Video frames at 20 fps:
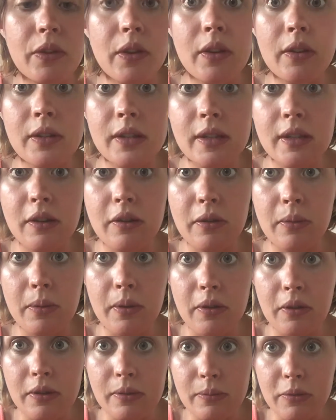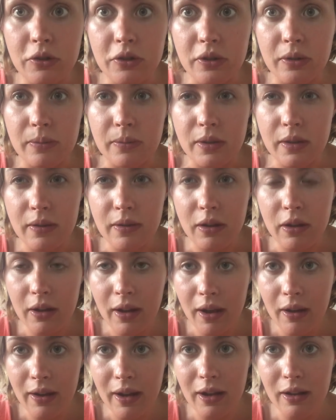This is another one of those mushrooms. Look
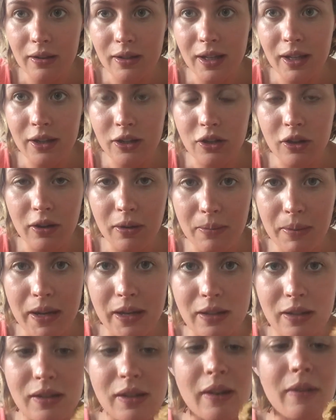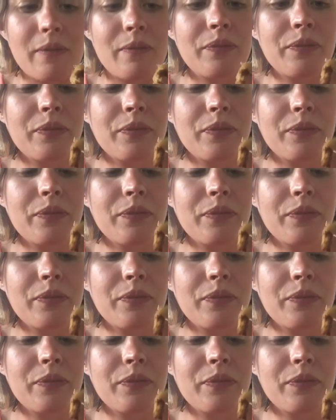how it looks like a chunk of meat, doesn't it?